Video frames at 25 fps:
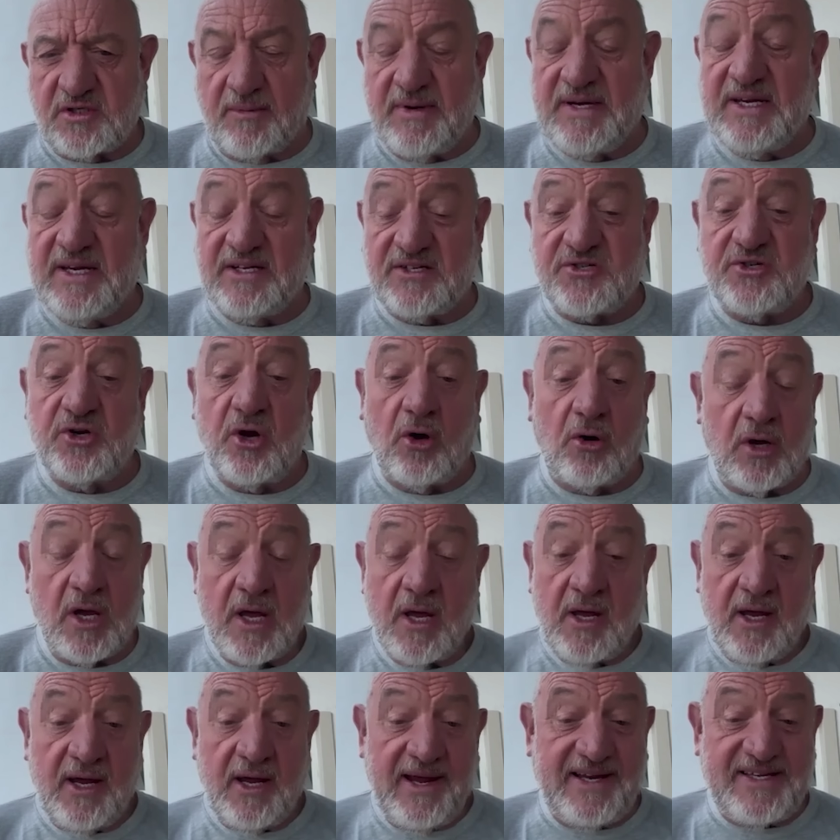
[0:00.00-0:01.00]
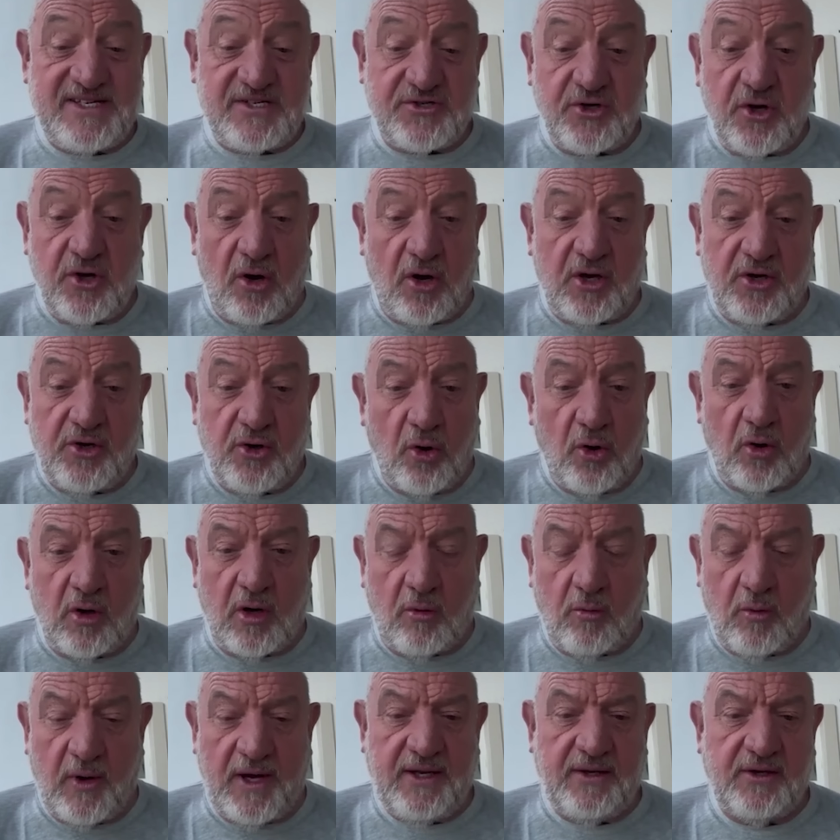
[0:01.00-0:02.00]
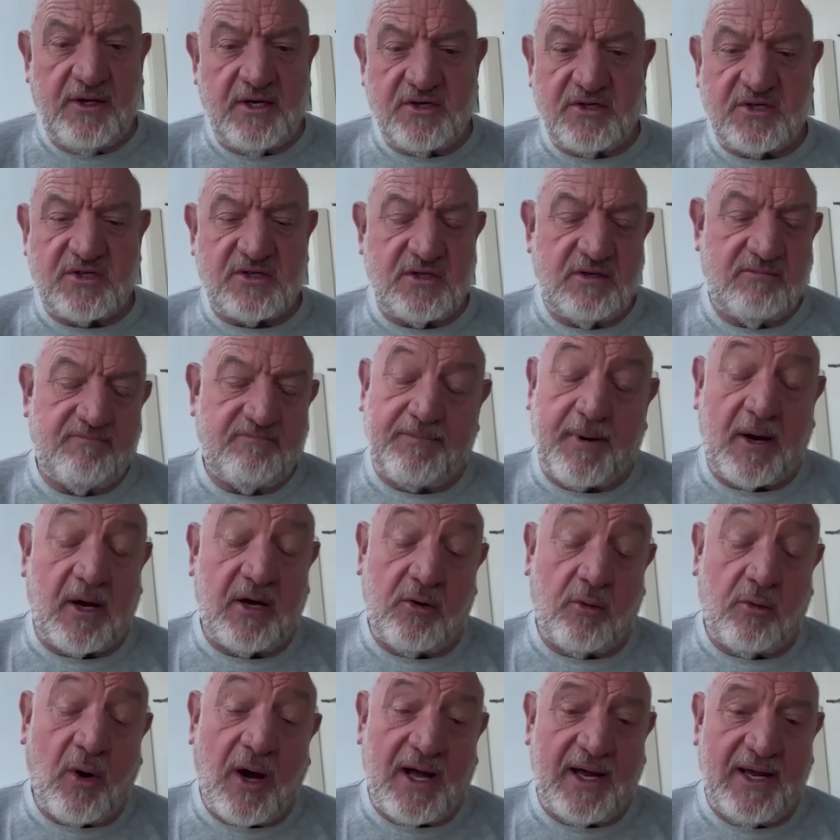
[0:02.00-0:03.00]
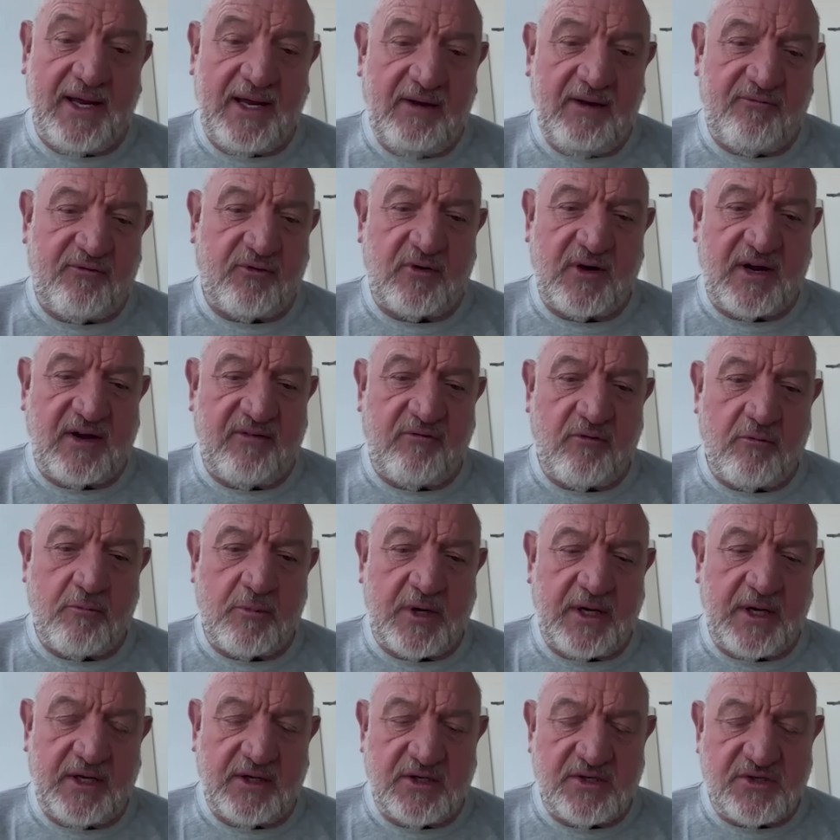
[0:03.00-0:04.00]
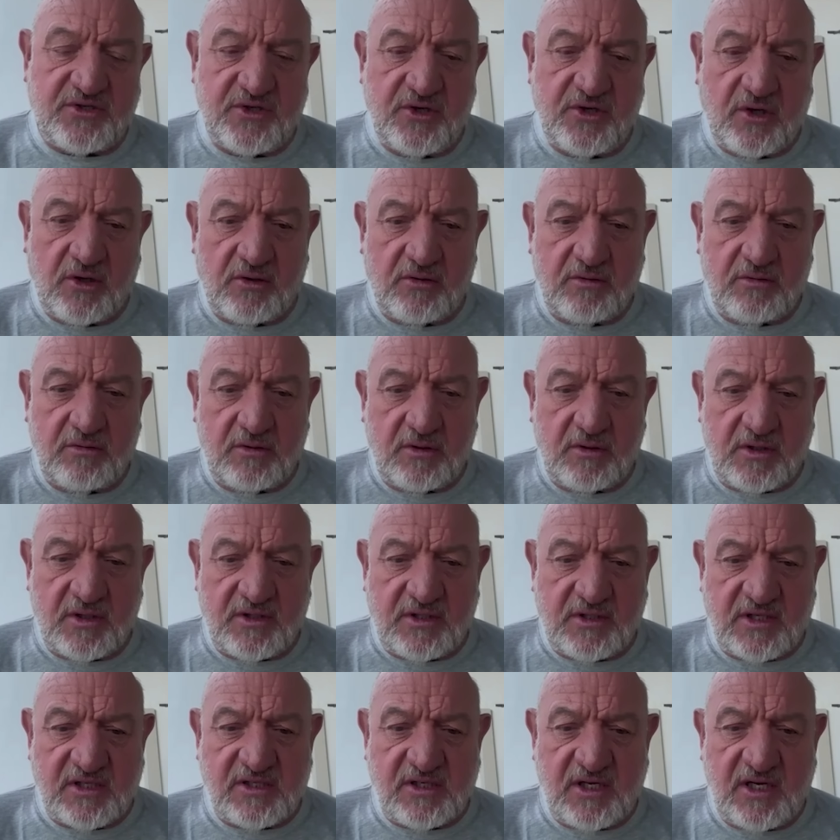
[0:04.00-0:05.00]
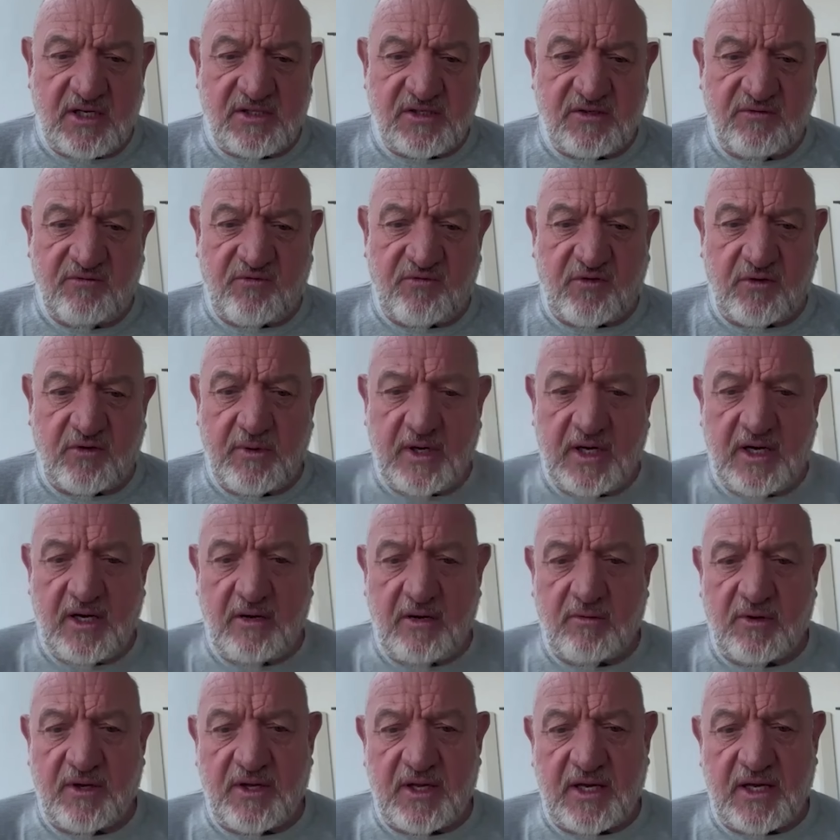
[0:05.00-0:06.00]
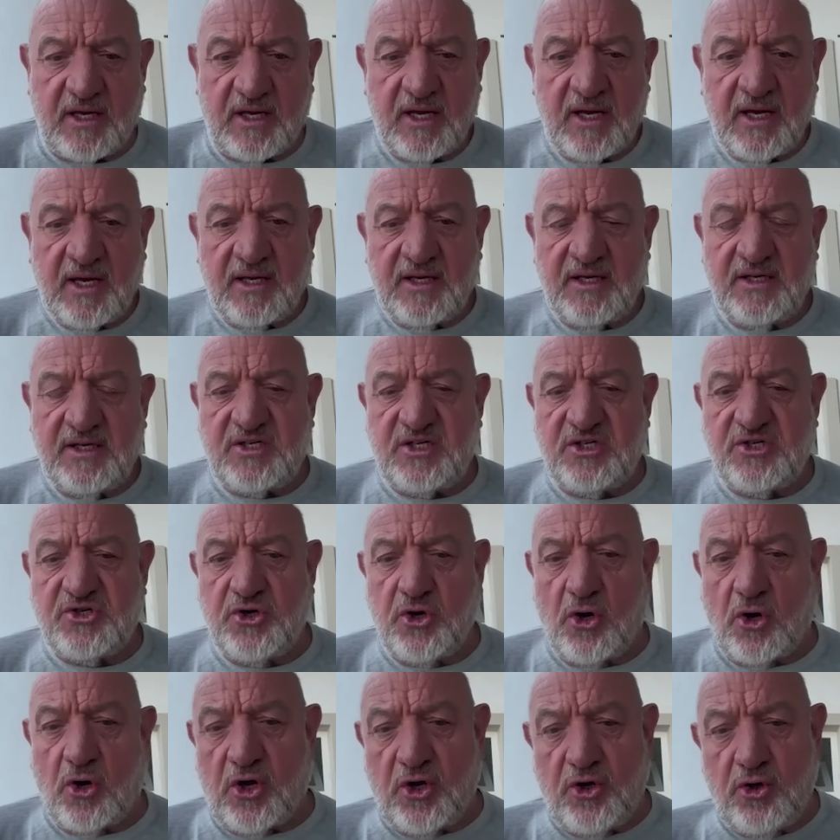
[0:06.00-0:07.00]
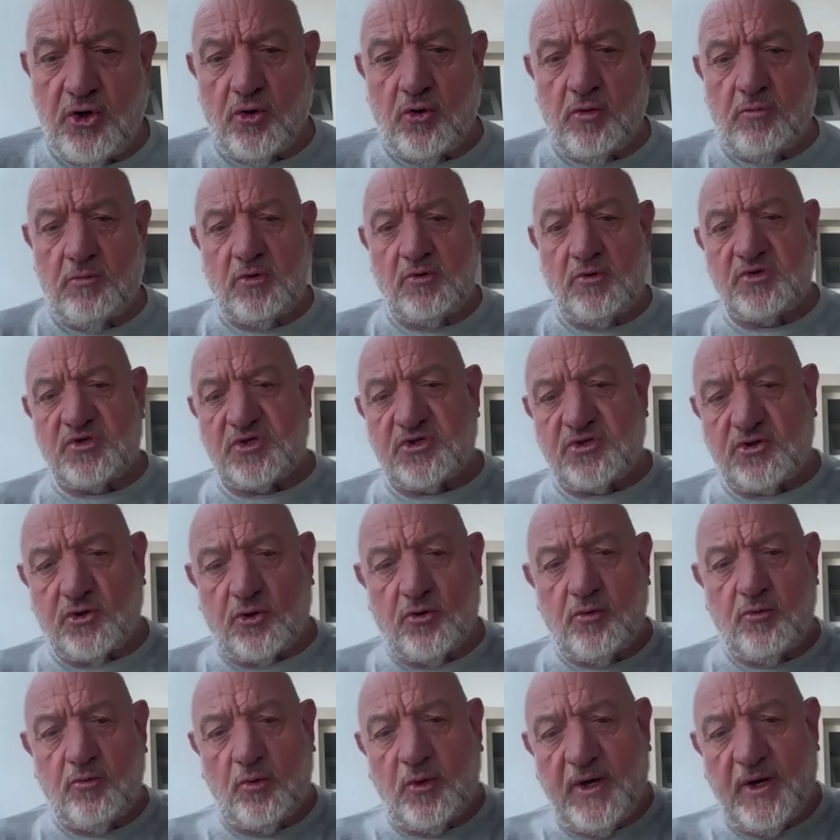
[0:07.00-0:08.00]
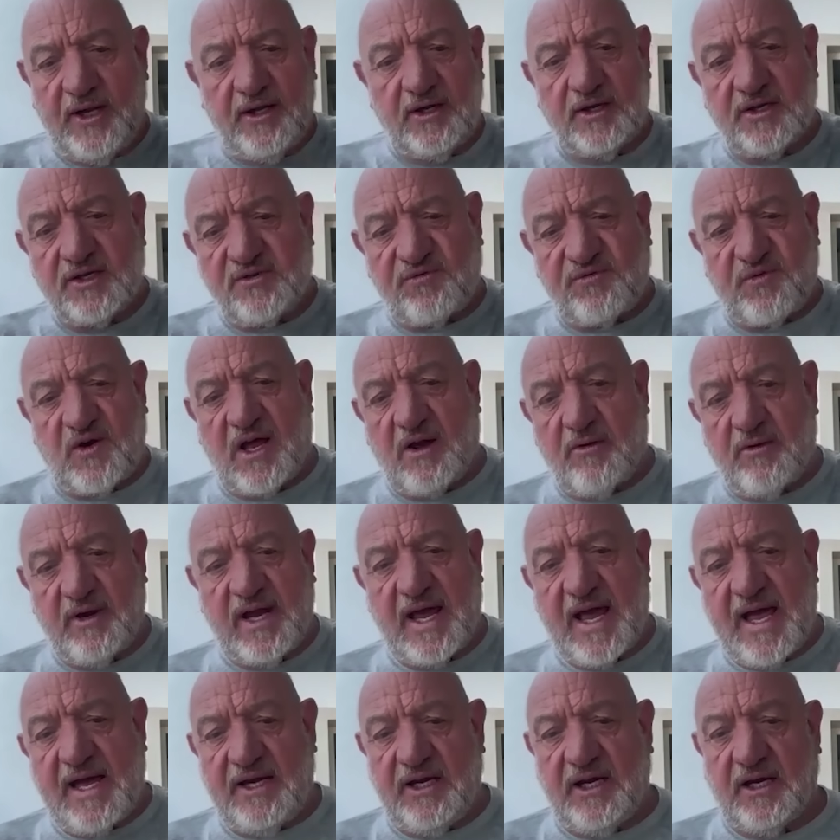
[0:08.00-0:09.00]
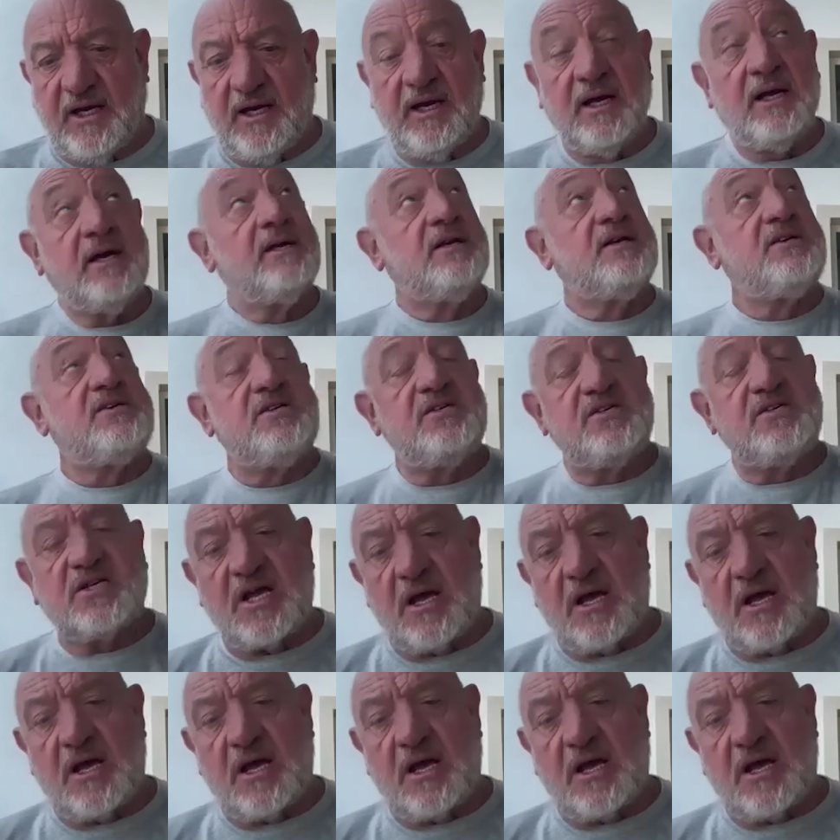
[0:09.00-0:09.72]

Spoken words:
I mean, it's not a wind that's, by the way, for everybody isn't familiar with it, this is not a normal storm wind that's flowing at you. This is